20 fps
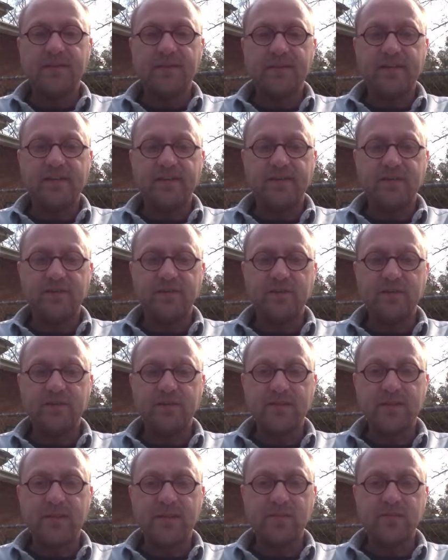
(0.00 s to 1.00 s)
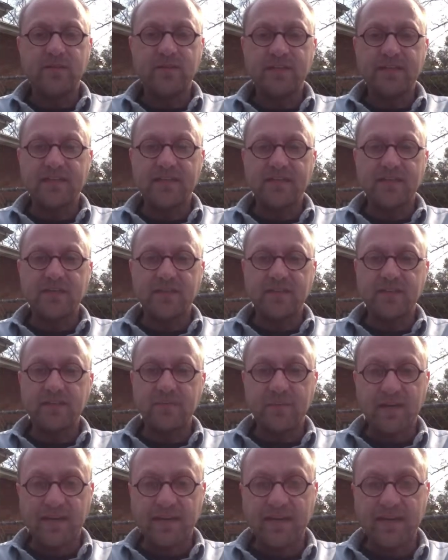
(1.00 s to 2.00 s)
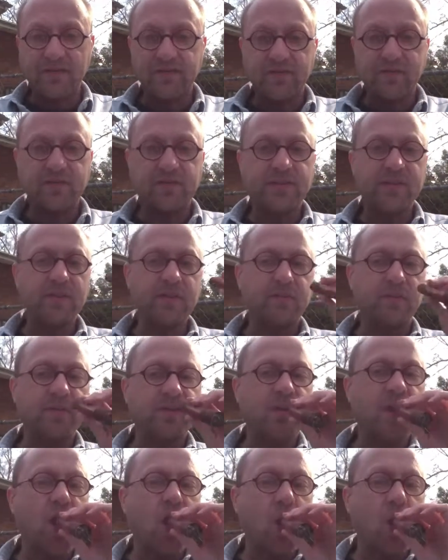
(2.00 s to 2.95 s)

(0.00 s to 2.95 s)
in using operant conditioning in behavior therapy.